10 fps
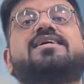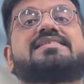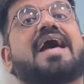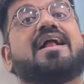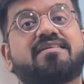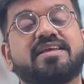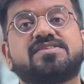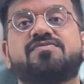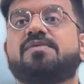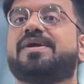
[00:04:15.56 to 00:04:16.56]
salaries
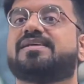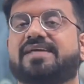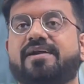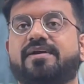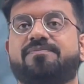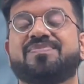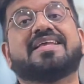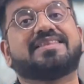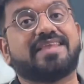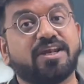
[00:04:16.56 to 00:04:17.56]
will be decided,
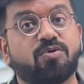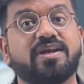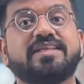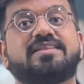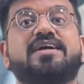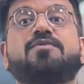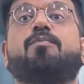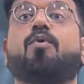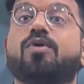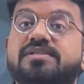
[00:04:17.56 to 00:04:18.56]
then only their
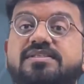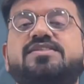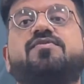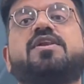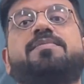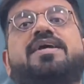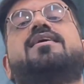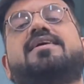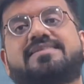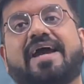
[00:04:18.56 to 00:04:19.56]
bonuses will be
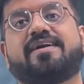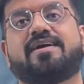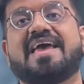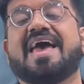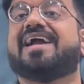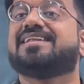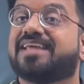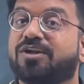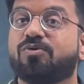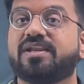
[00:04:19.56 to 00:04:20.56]
decided, and
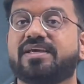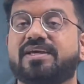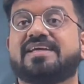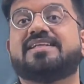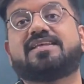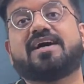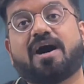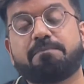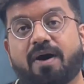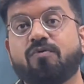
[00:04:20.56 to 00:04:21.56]
then only the
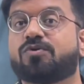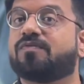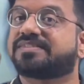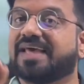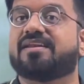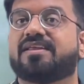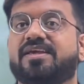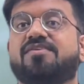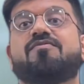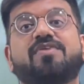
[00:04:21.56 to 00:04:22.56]
amount of
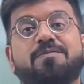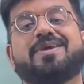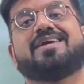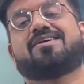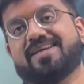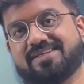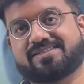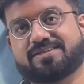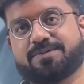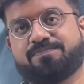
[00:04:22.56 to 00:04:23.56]
salary will be
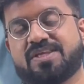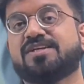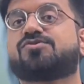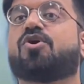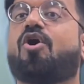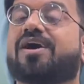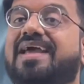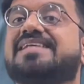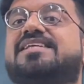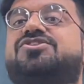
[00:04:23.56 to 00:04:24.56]
increased. So the
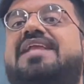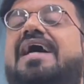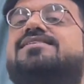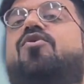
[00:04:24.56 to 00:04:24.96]
organization as a